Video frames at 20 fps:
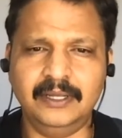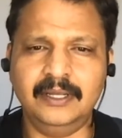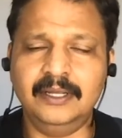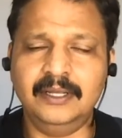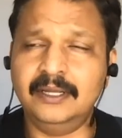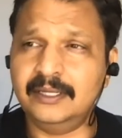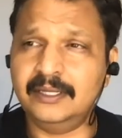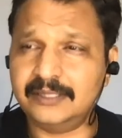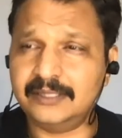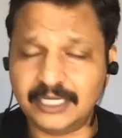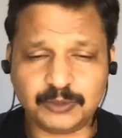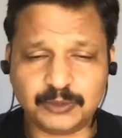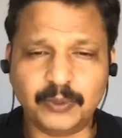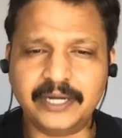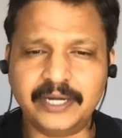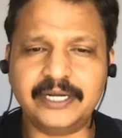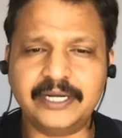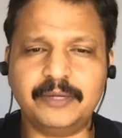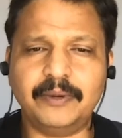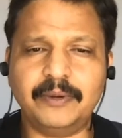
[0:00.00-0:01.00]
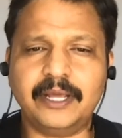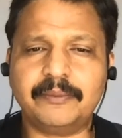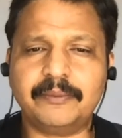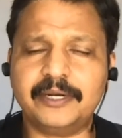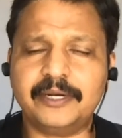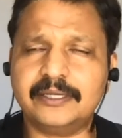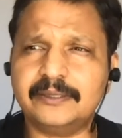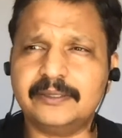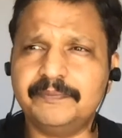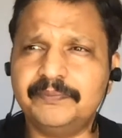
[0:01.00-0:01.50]
That's one requirement.
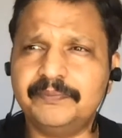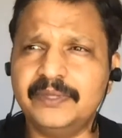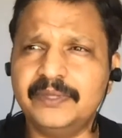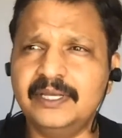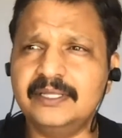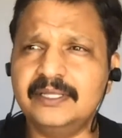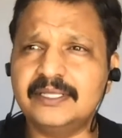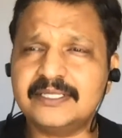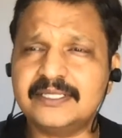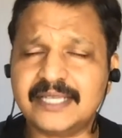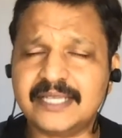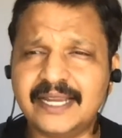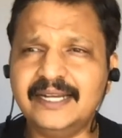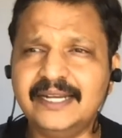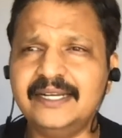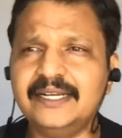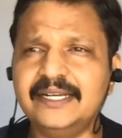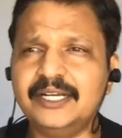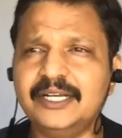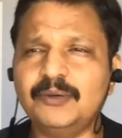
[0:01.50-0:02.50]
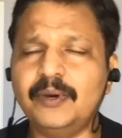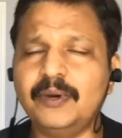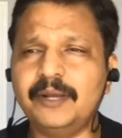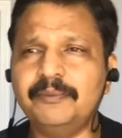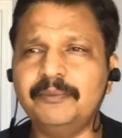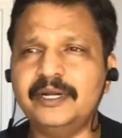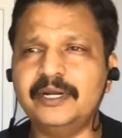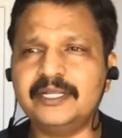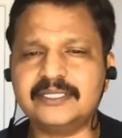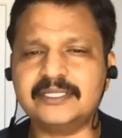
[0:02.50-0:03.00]
The secondary
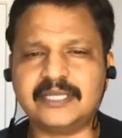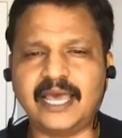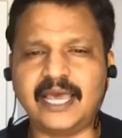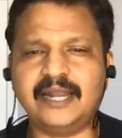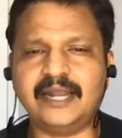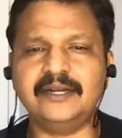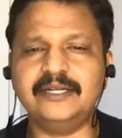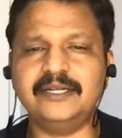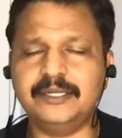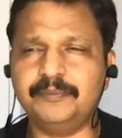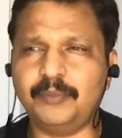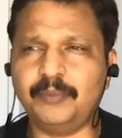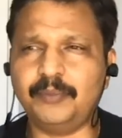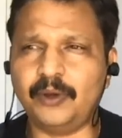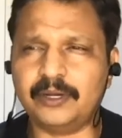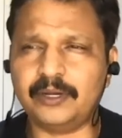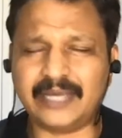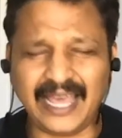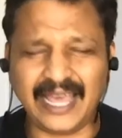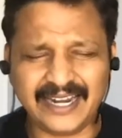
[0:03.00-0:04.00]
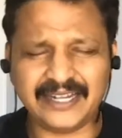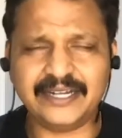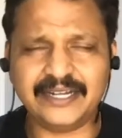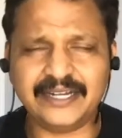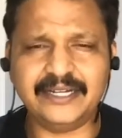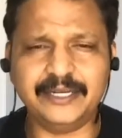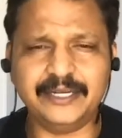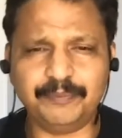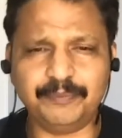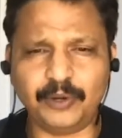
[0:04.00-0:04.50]
requirement is canary
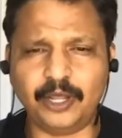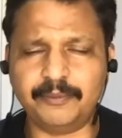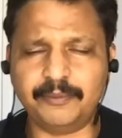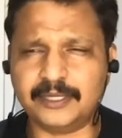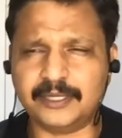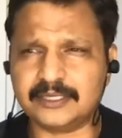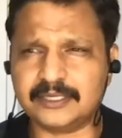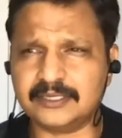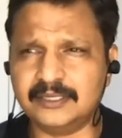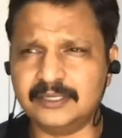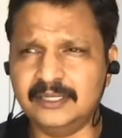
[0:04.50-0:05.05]
deployments.